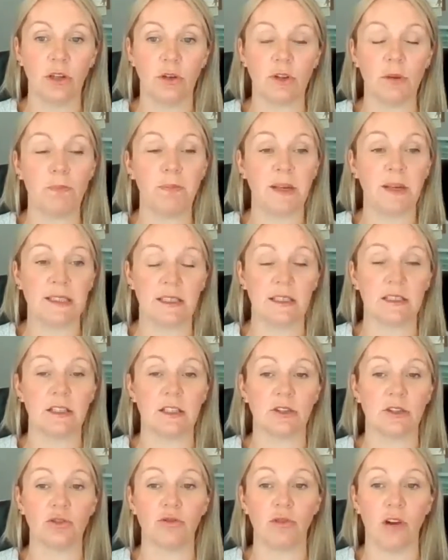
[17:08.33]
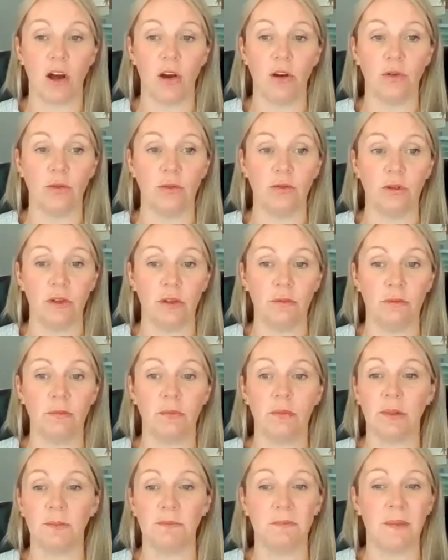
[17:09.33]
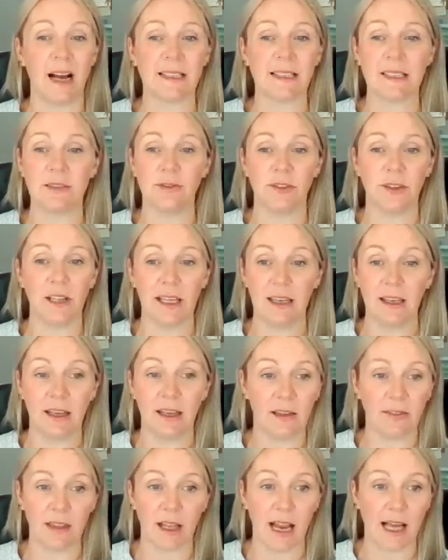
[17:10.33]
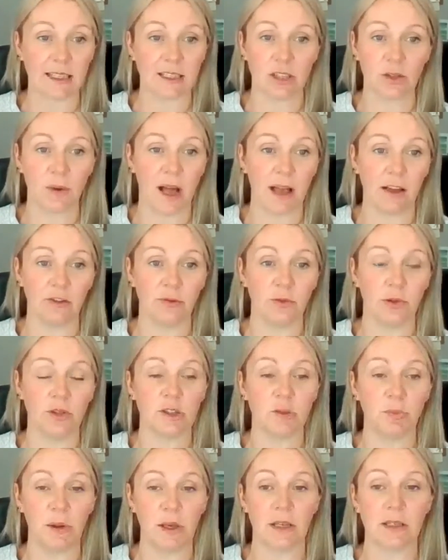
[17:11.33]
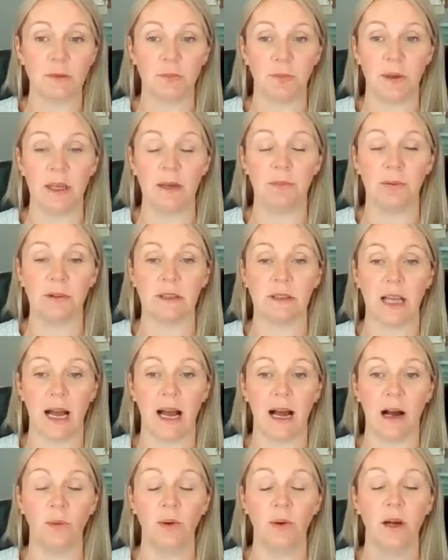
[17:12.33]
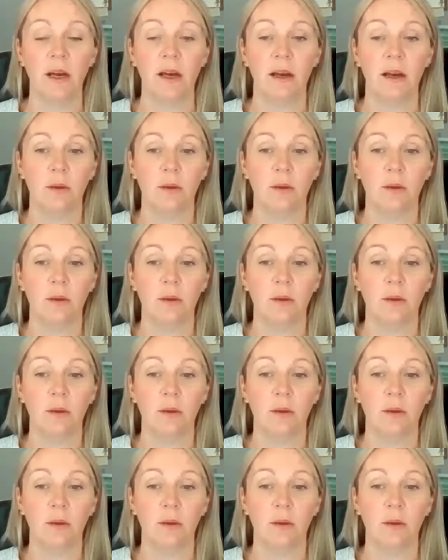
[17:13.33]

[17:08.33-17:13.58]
the business has grown massively in the last 12 months because people now